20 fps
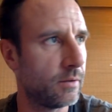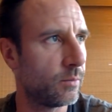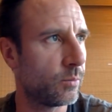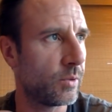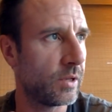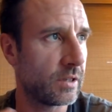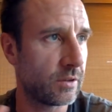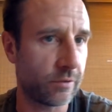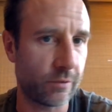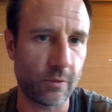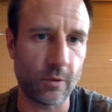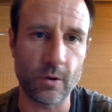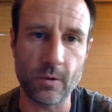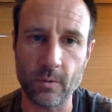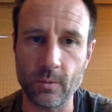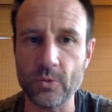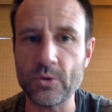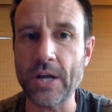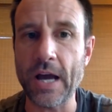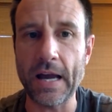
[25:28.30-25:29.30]
things
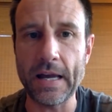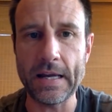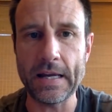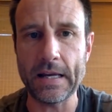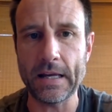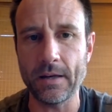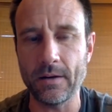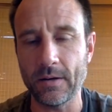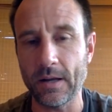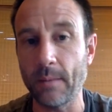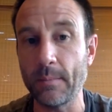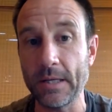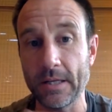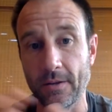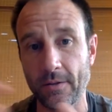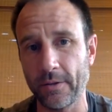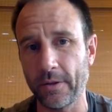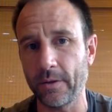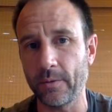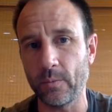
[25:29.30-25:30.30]
for Diane. I mean,
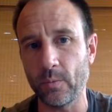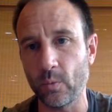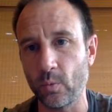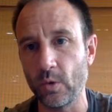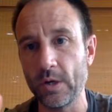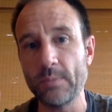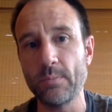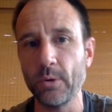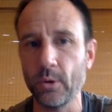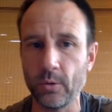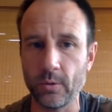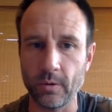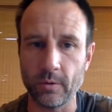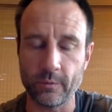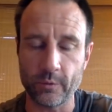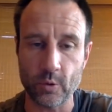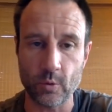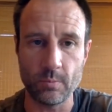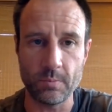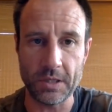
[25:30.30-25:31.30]
in the reboot
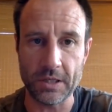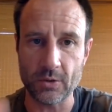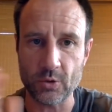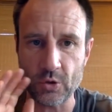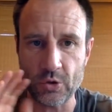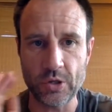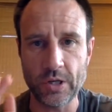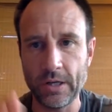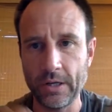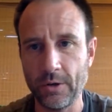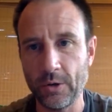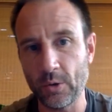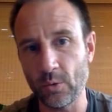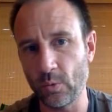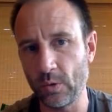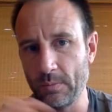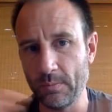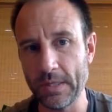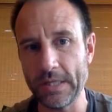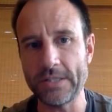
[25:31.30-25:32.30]
of Twin Peaks,
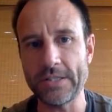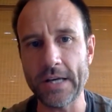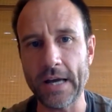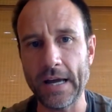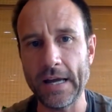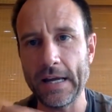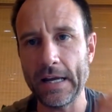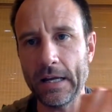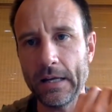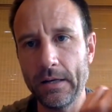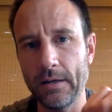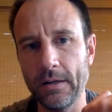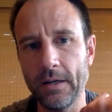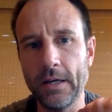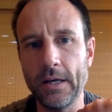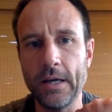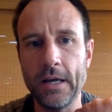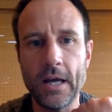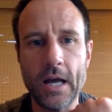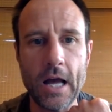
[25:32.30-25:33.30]
we meet Diane,
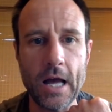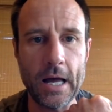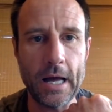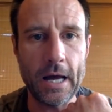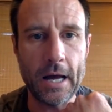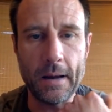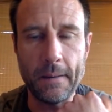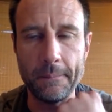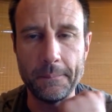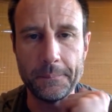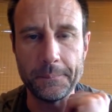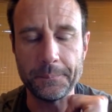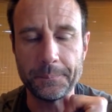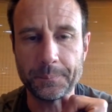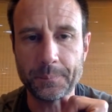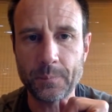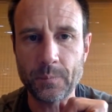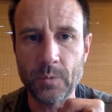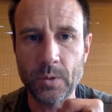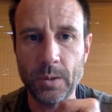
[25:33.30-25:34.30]

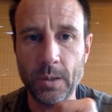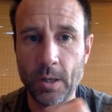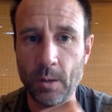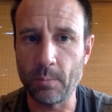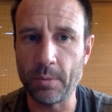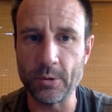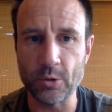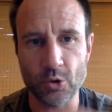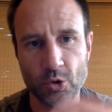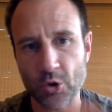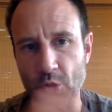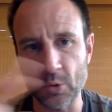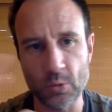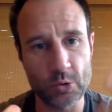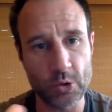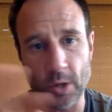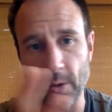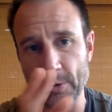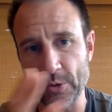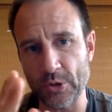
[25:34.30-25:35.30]
but she
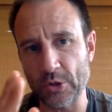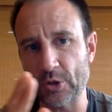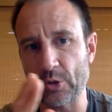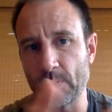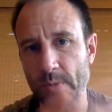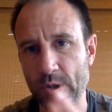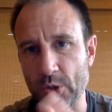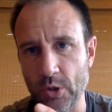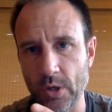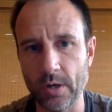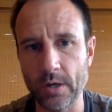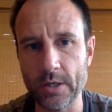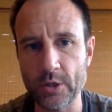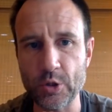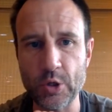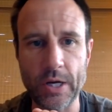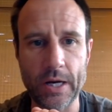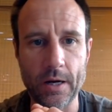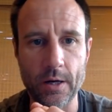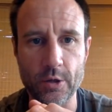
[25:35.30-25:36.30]
was always this
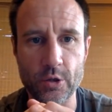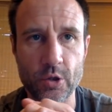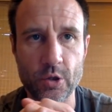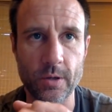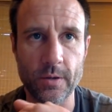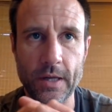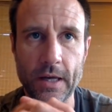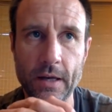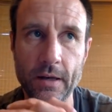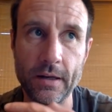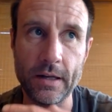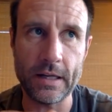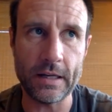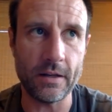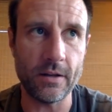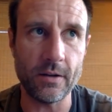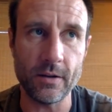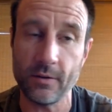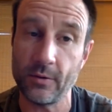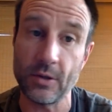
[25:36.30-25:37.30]
mysterious character
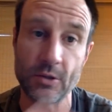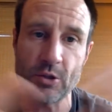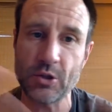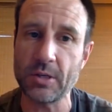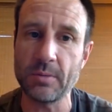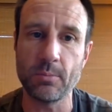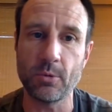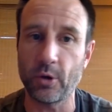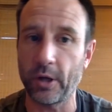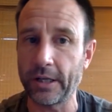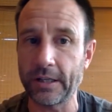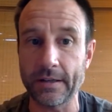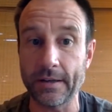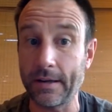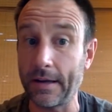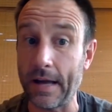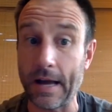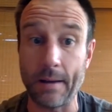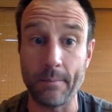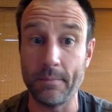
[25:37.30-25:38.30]
that seemed like
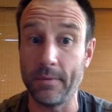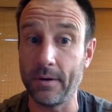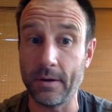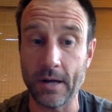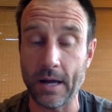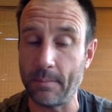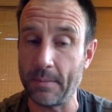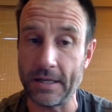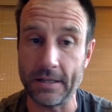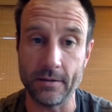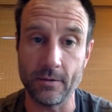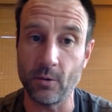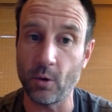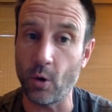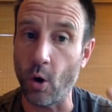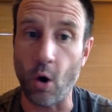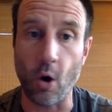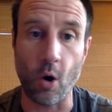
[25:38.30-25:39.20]
I mean,